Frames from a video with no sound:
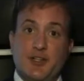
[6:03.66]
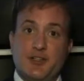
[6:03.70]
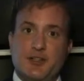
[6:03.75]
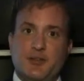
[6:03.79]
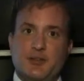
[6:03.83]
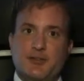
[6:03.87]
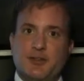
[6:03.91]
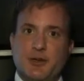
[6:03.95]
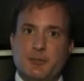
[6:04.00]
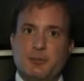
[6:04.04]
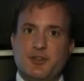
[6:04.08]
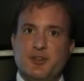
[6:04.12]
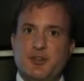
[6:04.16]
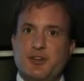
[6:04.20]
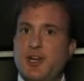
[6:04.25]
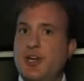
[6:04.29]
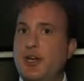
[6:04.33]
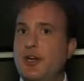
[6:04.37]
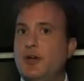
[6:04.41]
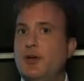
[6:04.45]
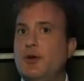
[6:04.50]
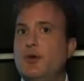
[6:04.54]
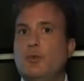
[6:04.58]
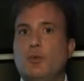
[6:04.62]
engines up to
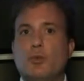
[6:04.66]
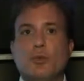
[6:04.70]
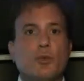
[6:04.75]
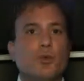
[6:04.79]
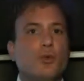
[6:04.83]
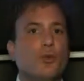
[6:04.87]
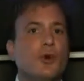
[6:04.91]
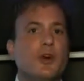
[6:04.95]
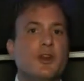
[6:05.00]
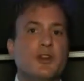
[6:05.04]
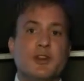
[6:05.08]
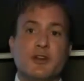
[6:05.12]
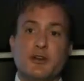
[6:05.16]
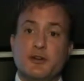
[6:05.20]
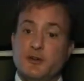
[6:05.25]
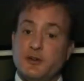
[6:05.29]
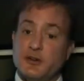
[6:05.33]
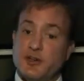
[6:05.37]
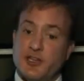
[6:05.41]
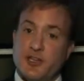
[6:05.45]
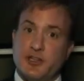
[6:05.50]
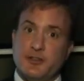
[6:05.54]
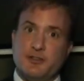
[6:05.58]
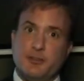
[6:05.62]
date,
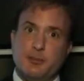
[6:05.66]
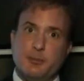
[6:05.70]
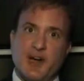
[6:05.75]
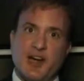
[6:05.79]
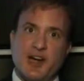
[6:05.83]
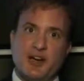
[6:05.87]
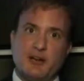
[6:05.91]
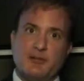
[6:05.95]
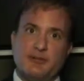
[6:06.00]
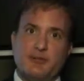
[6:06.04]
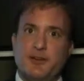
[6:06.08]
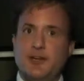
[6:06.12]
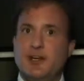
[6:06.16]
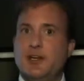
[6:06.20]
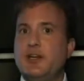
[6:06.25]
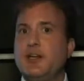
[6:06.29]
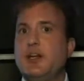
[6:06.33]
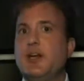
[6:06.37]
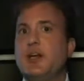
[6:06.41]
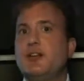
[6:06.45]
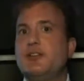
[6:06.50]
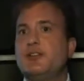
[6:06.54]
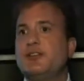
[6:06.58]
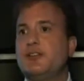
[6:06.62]
whether it's
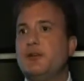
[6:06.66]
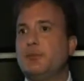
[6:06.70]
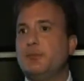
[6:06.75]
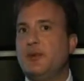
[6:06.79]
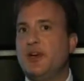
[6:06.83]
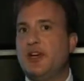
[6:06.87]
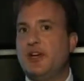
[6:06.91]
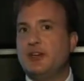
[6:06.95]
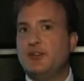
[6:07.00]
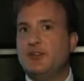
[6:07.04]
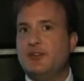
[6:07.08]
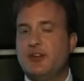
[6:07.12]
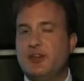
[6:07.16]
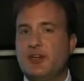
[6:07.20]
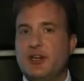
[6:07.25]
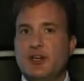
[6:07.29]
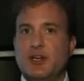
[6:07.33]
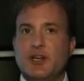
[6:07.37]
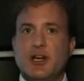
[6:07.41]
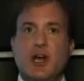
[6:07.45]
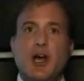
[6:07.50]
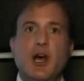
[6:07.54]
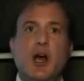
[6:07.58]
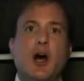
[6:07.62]
McAfee,
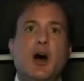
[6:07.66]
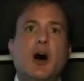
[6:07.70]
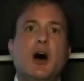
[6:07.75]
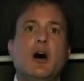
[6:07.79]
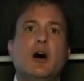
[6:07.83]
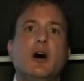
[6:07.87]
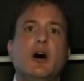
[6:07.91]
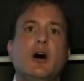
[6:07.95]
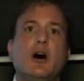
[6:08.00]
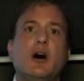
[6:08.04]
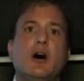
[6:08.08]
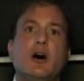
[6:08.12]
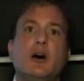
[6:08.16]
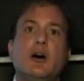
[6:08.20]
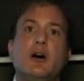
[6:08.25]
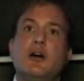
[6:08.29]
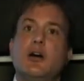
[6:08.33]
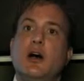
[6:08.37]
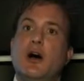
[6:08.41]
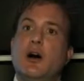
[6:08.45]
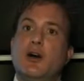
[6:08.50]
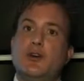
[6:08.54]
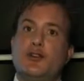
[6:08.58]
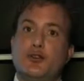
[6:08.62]
Symantec,
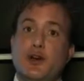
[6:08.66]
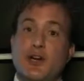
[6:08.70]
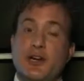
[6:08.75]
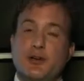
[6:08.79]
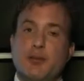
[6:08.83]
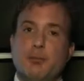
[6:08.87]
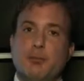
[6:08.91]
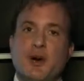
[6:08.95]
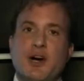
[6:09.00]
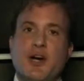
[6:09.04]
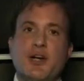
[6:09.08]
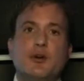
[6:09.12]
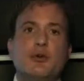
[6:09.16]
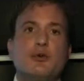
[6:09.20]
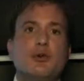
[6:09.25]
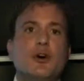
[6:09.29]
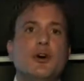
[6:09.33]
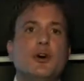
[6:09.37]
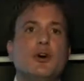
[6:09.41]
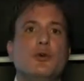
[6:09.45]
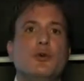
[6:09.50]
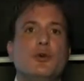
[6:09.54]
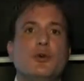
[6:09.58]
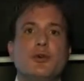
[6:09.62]
Trend
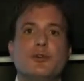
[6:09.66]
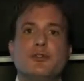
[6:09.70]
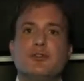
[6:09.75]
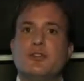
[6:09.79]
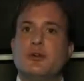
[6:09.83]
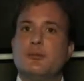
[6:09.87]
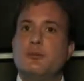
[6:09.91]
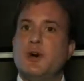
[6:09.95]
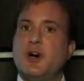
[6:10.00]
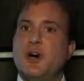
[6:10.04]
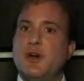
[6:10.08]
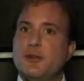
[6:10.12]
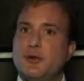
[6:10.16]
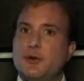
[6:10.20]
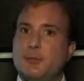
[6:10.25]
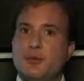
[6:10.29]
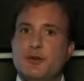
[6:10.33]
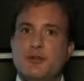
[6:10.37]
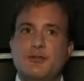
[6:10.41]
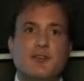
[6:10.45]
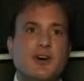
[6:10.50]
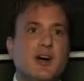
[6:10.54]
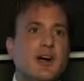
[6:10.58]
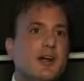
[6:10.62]
Micro, or some other
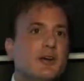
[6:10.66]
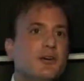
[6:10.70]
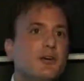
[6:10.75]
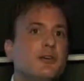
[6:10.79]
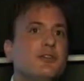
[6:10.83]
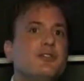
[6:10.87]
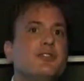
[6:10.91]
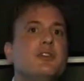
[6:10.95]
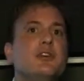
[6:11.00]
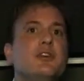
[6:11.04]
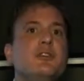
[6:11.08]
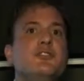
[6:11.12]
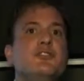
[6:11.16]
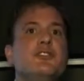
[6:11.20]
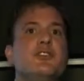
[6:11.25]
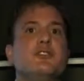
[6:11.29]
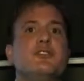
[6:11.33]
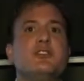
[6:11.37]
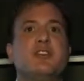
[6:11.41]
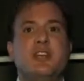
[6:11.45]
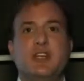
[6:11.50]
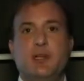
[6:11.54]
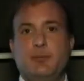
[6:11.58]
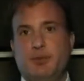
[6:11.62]
providers.
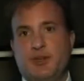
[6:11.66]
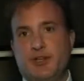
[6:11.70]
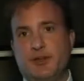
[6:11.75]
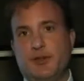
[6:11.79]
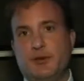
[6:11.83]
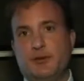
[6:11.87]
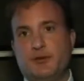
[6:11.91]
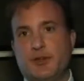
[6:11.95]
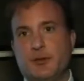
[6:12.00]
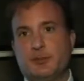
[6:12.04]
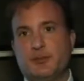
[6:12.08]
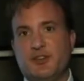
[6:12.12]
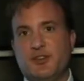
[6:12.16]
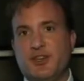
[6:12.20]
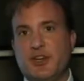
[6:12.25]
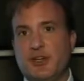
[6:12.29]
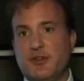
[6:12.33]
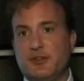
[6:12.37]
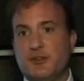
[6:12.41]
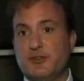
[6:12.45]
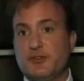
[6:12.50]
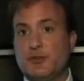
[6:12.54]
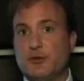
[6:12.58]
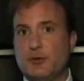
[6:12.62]
Just keeping those up to
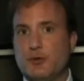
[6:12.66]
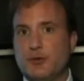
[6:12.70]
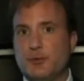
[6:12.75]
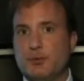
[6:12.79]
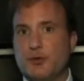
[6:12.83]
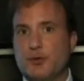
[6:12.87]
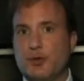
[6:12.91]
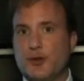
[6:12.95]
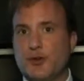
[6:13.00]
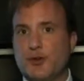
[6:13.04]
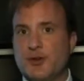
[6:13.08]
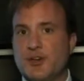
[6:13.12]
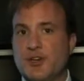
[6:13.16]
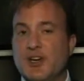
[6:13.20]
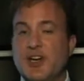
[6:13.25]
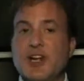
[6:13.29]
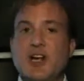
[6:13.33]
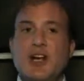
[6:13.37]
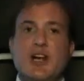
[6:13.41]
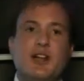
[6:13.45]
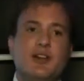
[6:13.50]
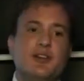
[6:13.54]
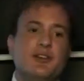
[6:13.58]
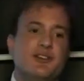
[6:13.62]
date is so important.
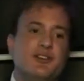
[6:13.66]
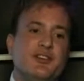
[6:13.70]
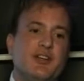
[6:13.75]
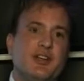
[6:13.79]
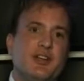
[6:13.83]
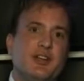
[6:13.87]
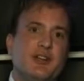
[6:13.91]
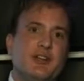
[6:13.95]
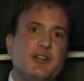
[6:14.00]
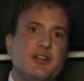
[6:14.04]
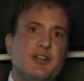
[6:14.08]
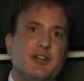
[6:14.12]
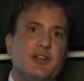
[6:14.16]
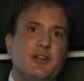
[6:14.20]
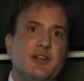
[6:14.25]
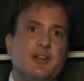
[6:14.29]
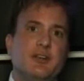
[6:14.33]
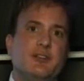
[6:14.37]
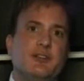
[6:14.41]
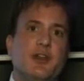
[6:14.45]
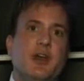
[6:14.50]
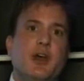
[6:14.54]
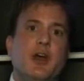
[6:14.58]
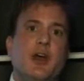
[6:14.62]
The second thing
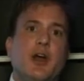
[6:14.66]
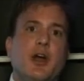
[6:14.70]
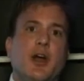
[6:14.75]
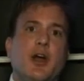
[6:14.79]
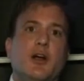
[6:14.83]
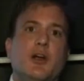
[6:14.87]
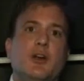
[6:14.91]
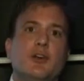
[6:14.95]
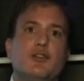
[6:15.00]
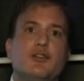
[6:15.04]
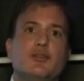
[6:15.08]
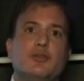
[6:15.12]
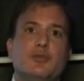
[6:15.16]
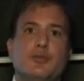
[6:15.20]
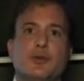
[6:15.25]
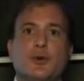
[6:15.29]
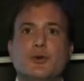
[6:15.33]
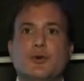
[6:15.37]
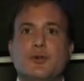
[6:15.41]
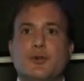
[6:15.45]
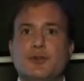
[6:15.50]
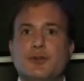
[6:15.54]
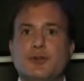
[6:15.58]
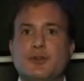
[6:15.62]
is
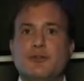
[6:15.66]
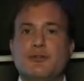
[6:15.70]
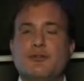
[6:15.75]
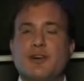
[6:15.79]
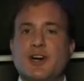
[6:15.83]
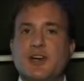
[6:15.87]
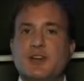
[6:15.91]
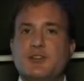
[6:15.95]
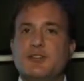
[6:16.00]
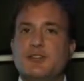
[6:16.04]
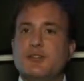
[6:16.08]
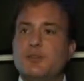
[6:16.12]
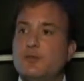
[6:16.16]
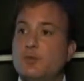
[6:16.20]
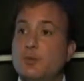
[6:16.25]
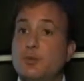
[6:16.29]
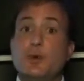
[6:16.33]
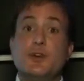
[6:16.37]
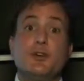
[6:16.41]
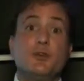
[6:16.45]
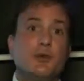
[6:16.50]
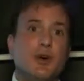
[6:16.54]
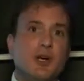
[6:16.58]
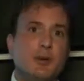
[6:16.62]
control your devices.
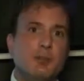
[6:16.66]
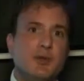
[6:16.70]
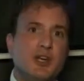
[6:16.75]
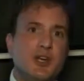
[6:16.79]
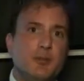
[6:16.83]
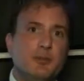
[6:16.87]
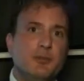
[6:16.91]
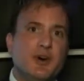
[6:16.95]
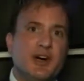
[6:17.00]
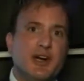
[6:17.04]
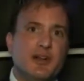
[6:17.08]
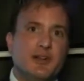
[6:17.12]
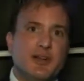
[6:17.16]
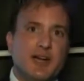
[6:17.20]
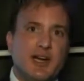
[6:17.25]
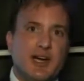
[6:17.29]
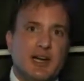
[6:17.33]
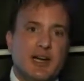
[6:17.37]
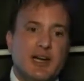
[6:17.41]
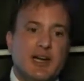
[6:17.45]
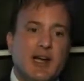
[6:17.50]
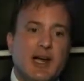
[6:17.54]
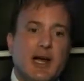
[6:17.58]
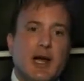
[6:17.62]
What do I mean by
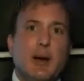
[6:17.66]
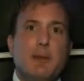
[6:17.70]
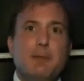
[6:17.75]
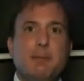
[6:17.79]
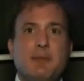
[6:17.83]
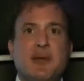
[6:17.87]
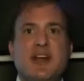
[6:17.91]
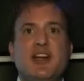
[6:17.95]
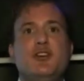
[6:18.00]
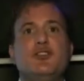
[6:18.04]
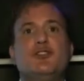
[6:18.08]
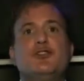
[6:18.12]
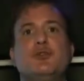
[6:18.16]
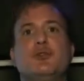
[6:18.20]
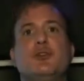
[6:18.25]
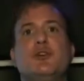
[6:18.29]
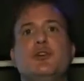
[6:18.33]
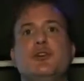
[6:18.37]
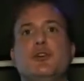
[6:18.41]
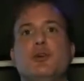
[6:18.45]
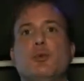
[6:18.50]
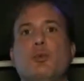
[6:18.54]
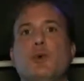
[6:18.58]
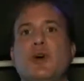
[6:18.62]
that? Make
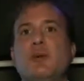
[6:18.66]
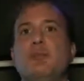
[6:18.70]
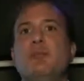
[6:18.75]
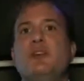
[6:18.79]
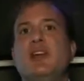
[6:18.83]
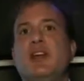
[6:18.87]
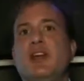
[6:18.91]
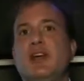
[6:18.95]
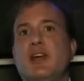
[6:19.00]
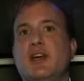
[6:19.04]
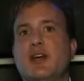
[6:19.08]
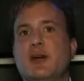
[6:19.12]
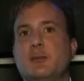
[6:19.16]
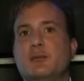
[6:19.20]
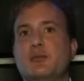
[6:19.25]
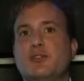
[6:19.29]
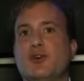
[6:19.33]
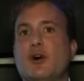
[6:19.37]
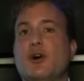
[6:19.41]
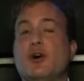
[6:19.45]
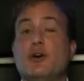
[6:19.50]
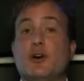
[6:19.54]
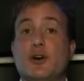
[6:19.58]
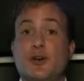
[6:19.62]
sure your
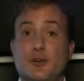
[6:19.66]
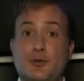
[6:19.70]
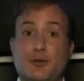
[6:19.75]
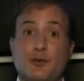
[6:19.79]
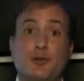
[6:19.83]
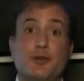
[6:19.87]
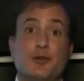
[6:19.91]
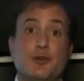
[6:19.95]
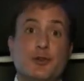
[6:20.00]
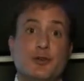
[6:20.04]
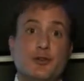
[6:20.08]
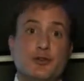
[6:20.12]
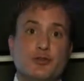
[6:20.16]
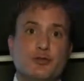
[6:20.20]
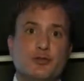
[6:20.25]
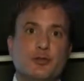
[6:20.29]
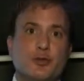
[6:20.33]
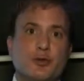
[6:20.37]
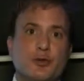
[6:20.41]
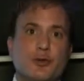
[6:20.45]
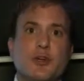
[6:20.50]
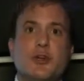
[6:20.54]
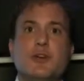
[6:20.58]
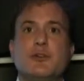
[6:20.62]
webcams are under your
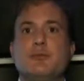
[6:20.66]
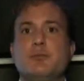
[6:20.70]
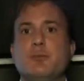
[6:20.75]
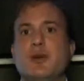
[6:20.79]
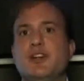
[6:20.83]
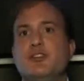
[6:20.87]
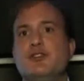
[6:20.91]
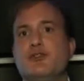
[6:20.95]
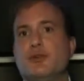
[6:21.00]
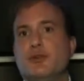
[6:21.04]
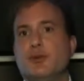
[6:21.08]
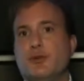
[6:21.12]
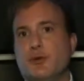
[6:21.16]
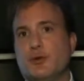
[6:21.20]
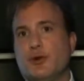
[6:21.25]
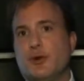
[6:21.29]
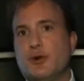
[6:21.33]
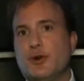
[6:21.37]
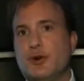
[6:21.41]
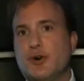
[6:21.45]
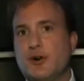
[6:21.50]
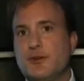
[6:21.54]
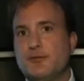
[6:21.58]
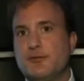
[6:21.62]
control. Make sure
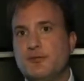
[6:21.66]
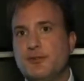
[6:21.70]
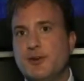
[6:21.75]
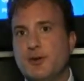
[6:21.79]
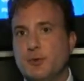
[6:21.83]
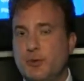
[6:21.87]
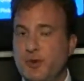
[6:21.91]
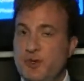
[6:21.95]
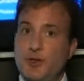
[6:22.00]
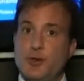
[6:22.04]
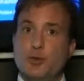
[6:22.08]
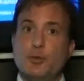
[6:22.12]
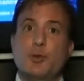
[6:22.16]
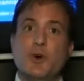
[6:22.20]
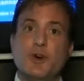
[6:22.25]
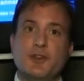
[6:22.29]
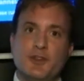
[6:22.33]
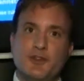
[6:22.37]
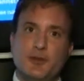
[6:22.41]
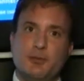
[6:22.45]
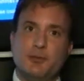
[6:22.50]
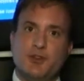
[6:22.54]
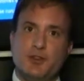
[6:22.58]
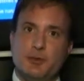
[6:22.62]
they're off when you
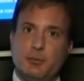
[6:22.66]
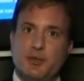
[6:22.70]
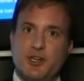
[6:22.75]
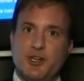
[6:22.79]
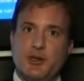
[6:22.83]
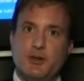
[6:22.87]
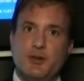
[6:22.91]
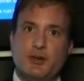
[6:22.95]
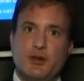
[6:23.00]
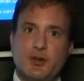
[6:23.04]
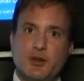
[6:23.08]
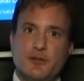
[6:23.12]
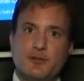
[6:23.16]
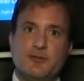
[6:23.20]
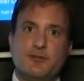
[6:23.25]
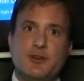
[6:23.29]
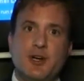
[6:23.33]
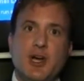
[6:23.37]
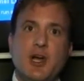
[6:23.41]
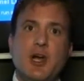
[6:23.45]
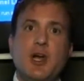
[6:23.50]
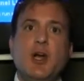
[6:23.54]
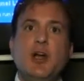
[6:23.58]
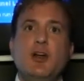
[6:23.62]
want them to be
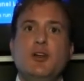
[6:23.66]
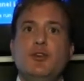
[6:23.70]
off.